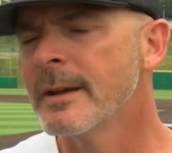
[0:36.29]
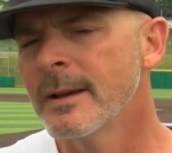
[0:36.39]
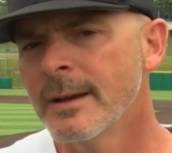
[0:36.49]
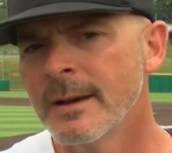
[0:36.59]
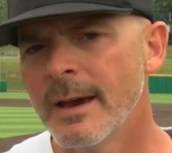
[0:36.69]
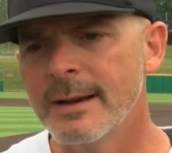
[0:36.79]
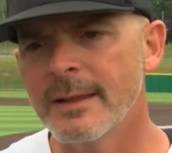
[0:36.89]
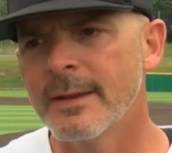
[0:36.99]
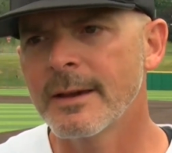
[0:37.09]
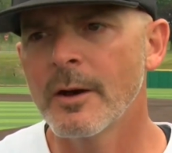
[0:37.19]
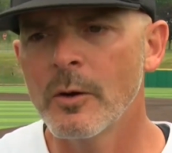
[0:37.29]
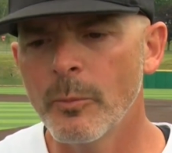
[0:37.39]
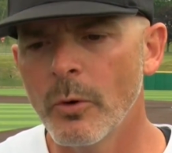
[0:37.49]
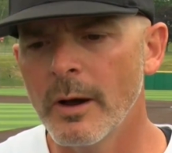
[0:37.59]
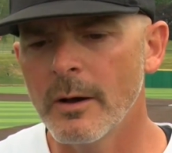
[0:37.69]
And I think
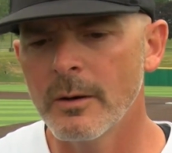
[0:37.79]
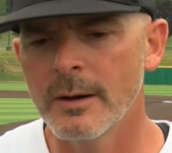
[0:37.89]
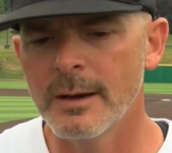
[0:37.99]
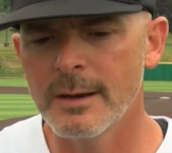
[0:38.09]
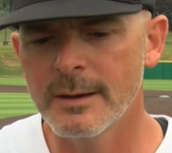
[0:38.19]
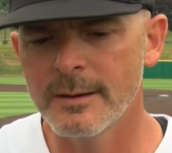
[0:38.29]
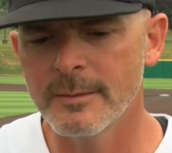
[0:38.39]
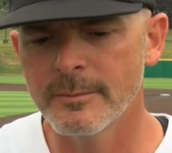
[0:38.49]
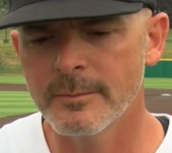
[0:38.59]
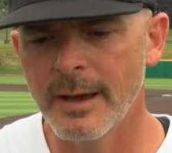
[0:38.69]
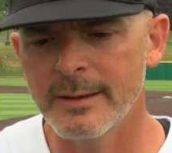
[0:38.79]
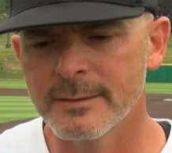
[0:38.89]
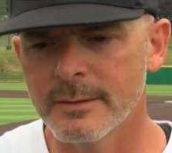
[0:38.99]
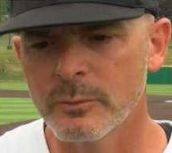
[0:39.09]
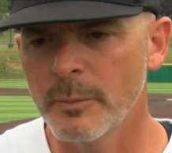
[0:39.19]
Hopewell, um,
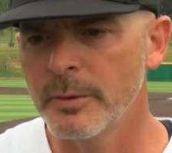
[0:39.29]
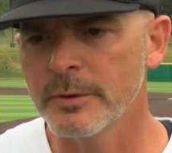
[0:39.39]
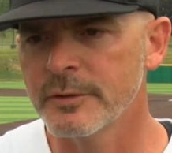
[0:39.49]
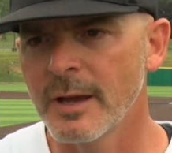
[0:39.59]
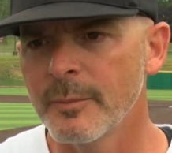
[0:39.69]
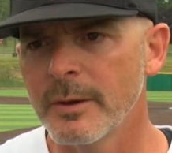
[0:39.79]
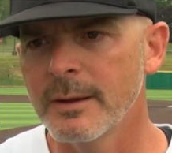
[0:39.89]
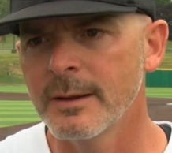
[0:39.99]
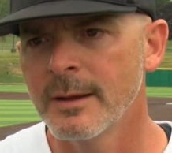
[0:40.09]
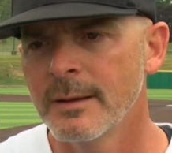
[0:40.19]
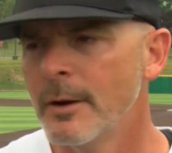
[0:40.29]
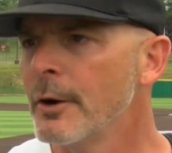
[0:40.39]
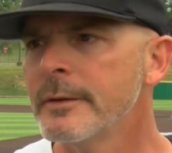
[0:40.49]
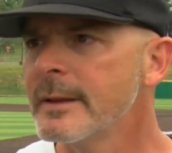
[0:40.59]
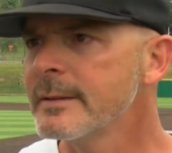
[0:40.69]
as the WPIAL champion,
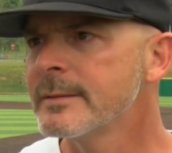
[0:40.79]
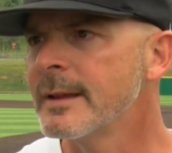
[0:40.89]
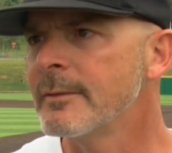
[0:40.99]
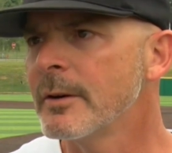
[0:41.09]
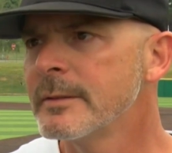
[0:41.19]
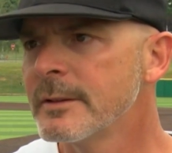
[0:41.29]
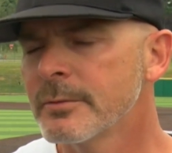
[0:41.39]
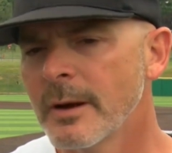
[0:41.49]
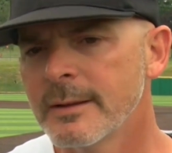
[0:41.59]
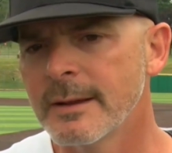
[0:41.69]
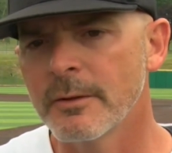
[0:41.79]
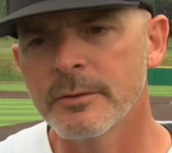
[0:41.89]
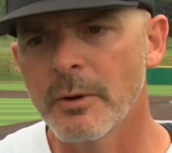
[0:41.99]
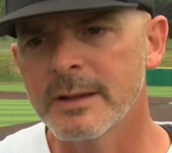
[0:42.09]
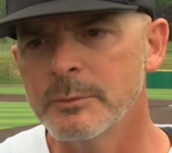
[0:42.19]
earned this. They've earned this right. They
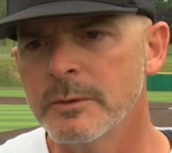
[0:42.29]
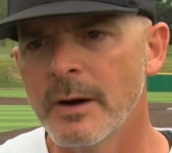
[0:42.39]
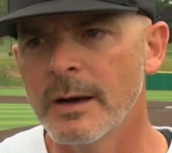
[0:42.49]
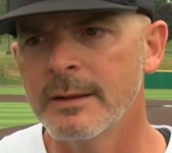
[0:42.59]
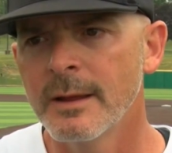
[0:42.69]
earned the right to move on.